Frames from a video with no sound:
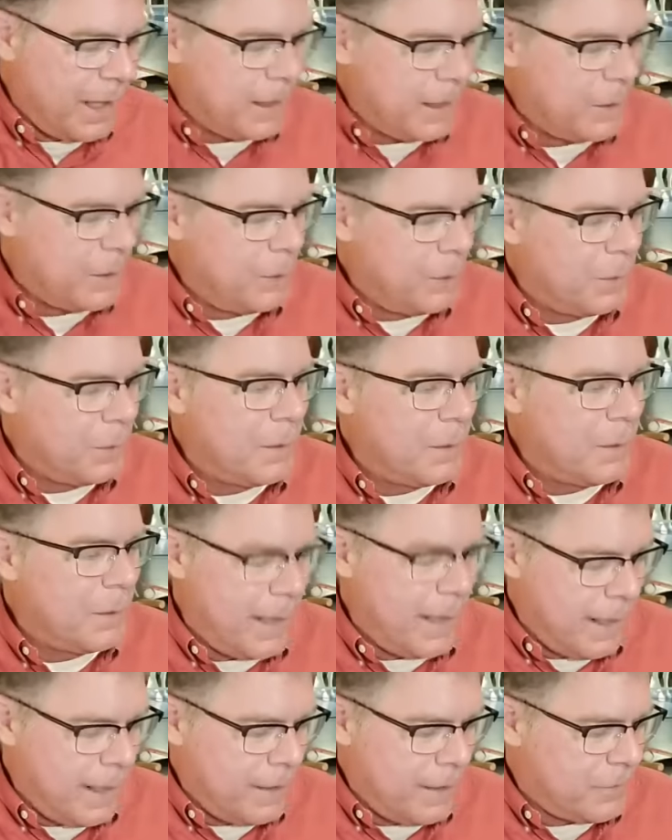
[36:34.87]
I can only
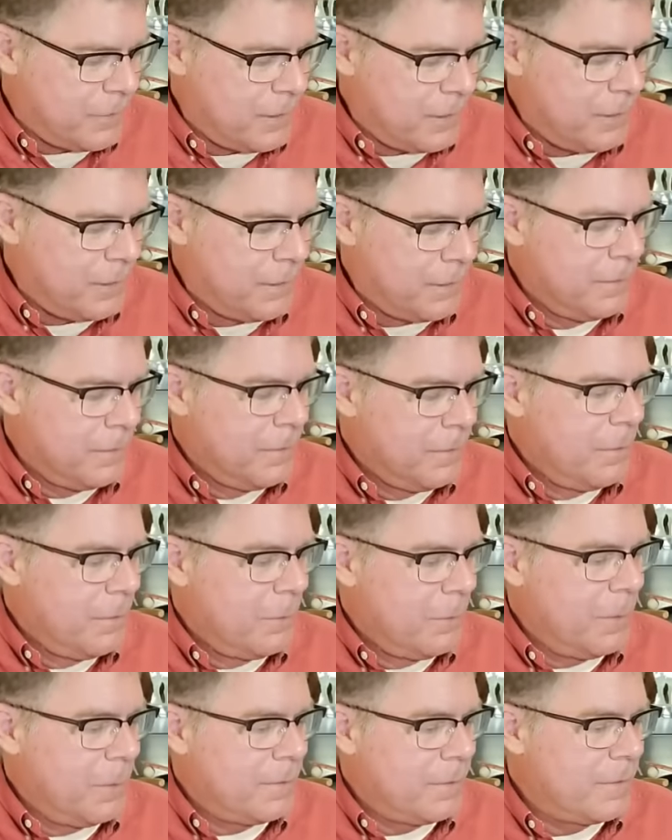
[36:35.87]
imagine
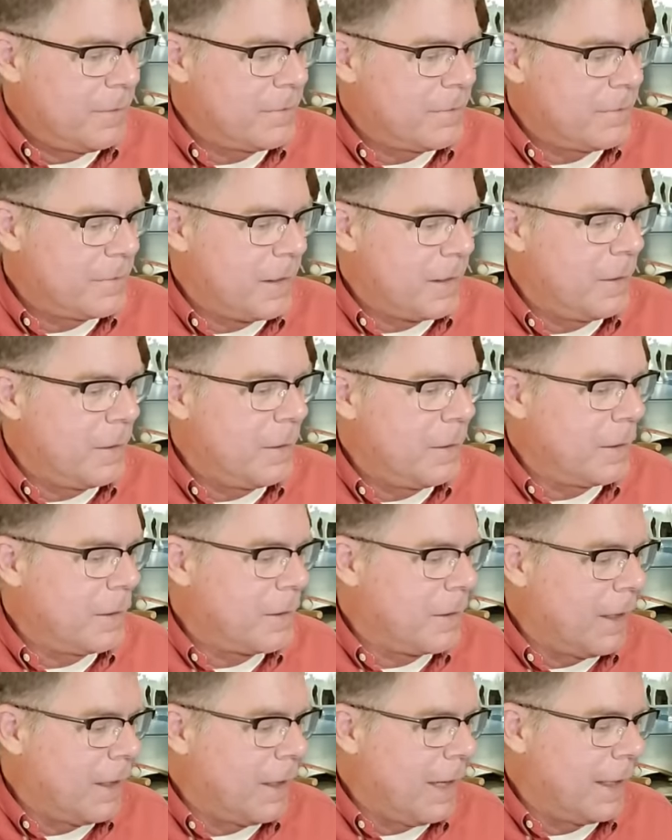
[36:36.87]
what this is going to
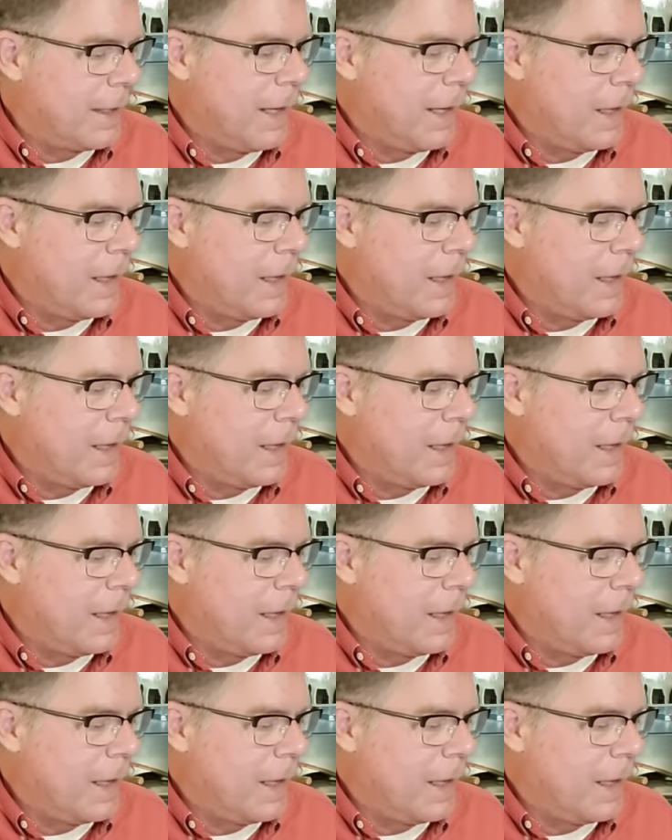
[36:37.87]
look like.